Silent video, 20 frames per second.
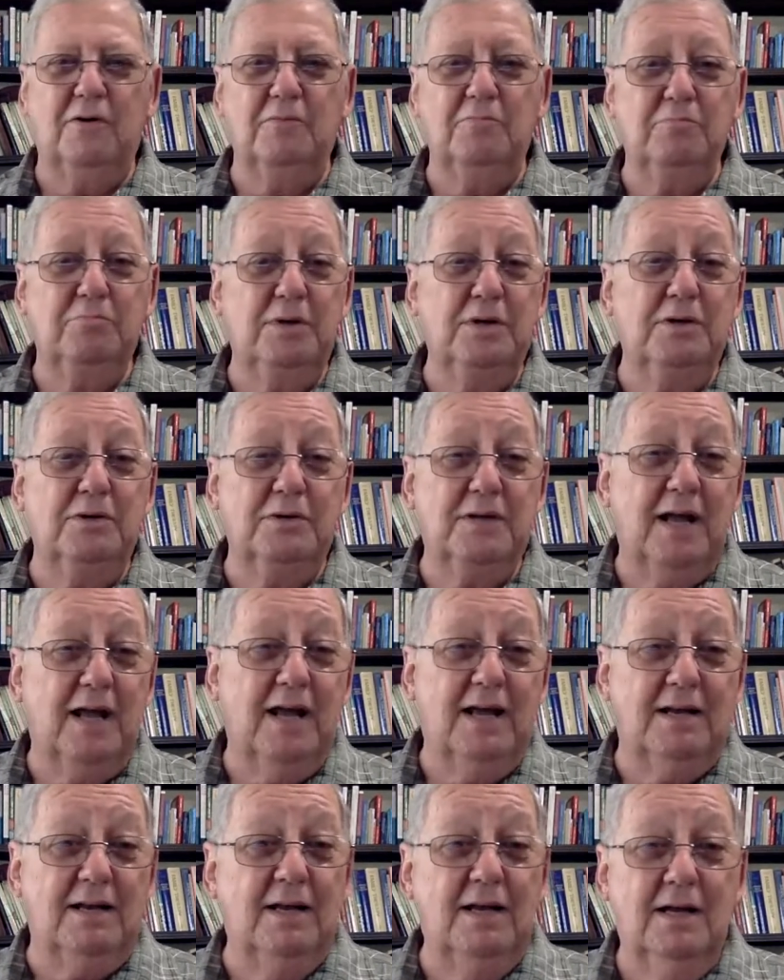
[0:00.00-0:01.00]
and
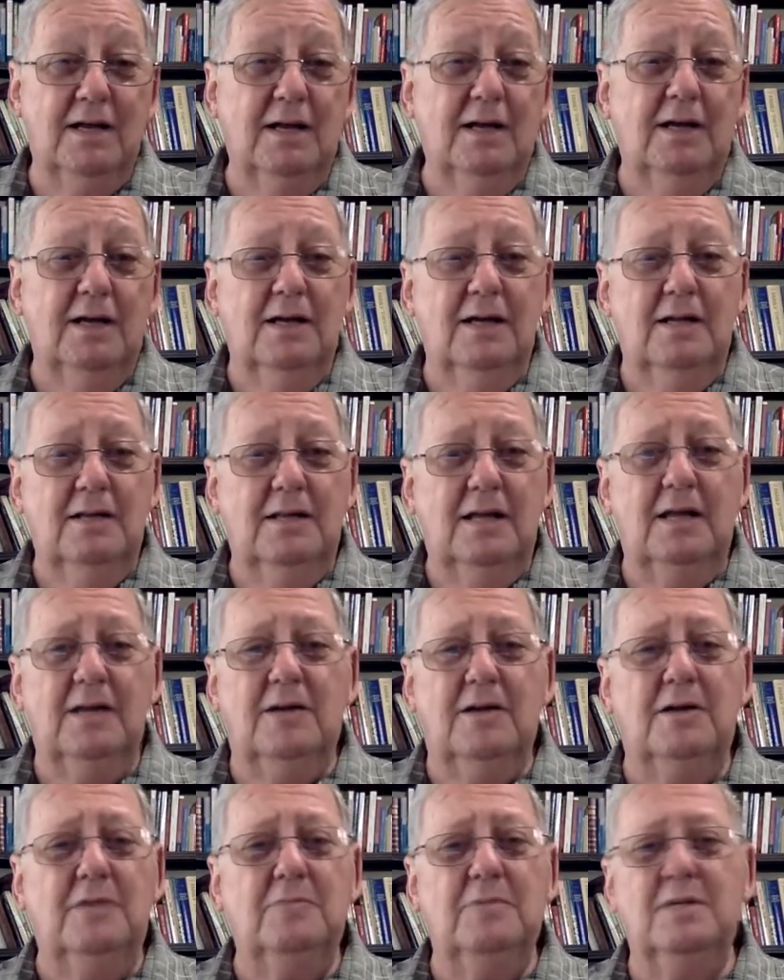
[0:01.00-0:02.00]
Bildad, they
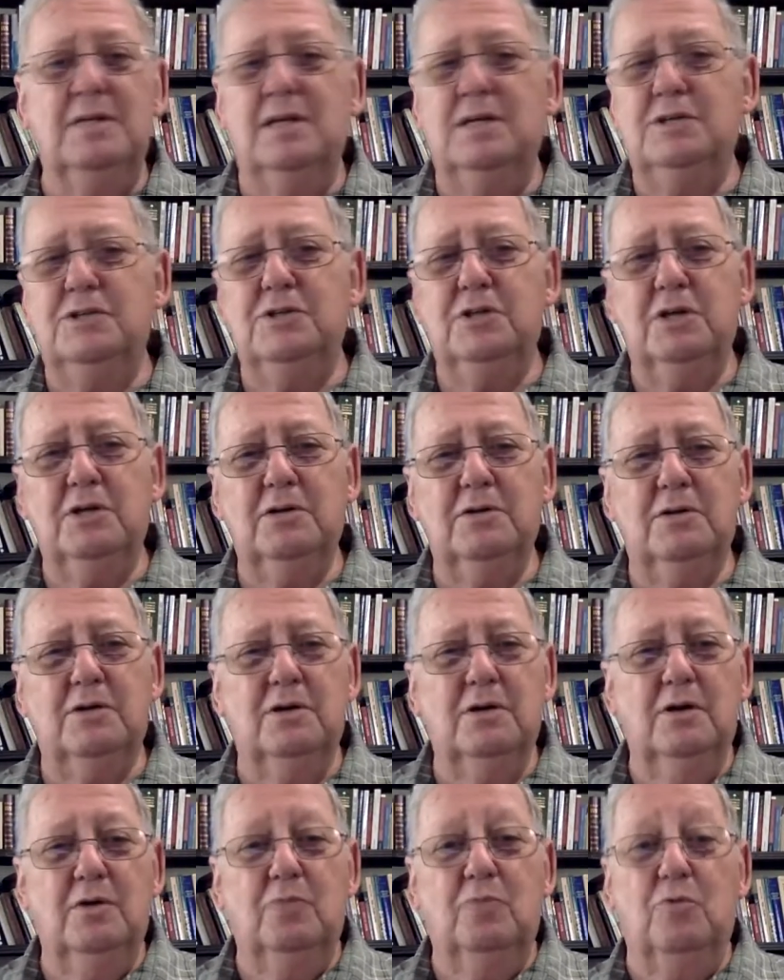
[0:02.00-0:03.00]
come and they share the
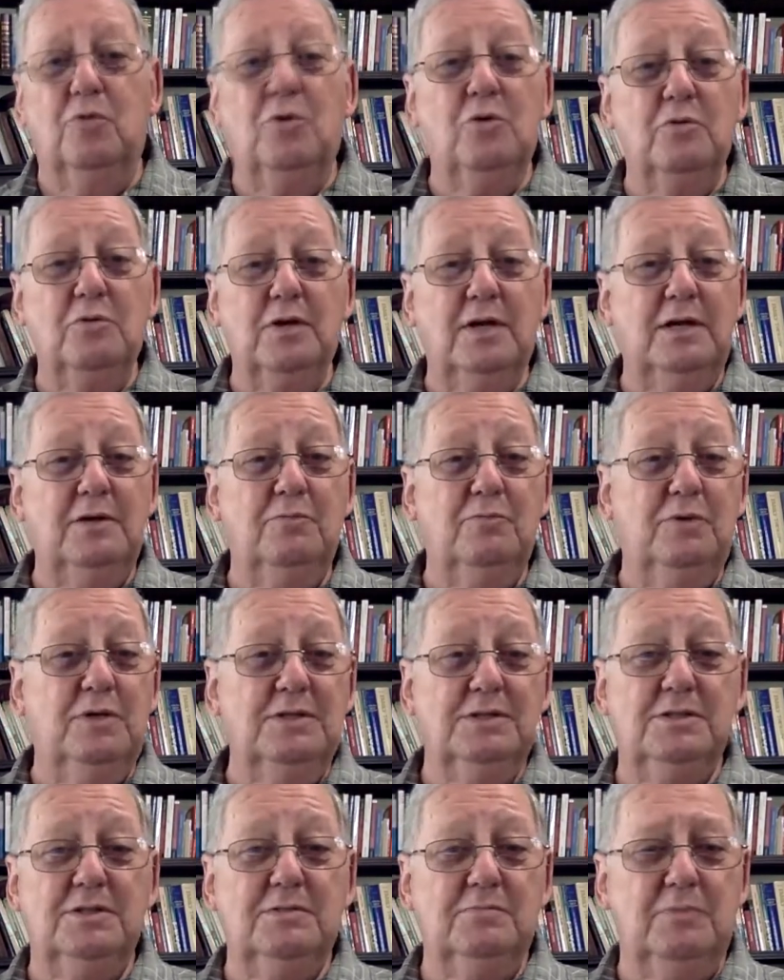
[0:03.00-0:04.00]
worldly
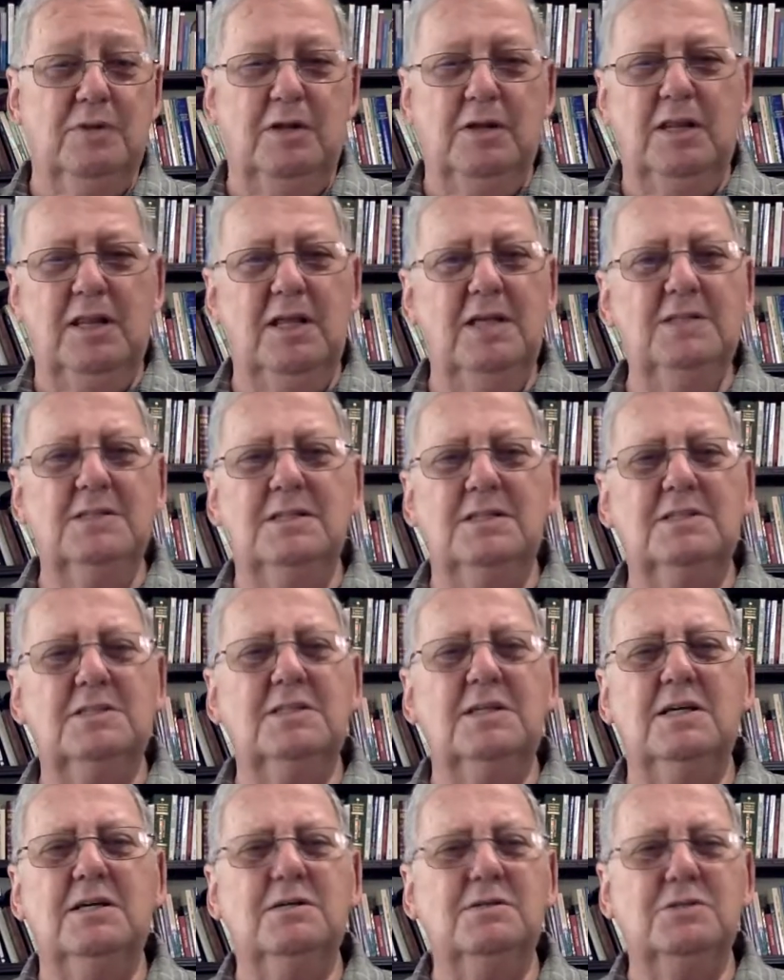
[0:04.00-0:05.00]
wisdom, the things that
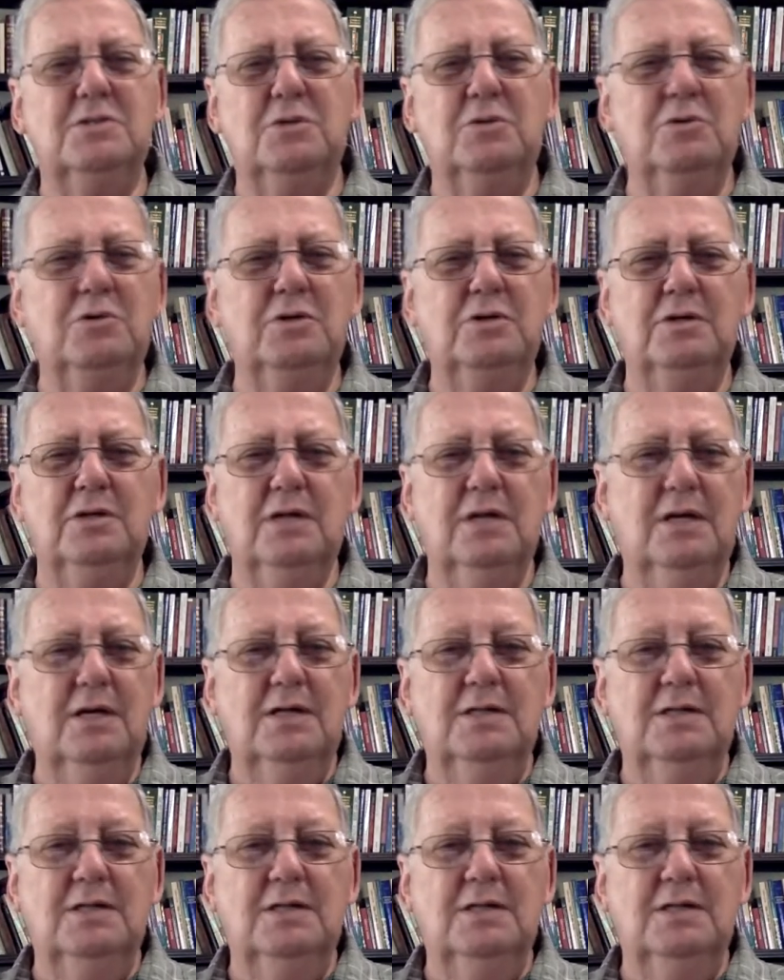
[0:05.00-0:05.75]
sound so good.